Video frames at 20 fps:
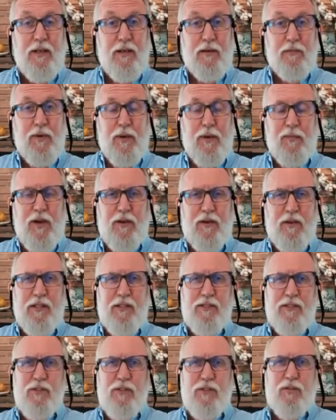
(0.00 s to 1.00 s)
uh,
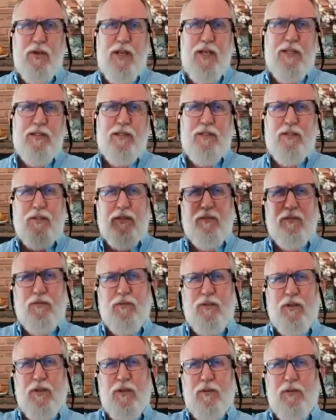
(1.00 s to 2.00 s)
primarily is the transition
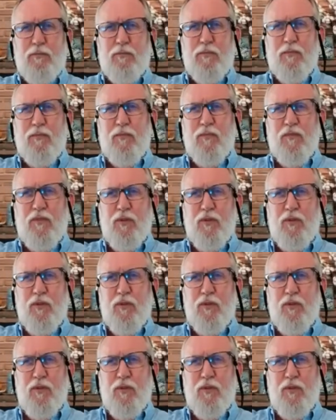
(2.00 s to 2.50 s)
from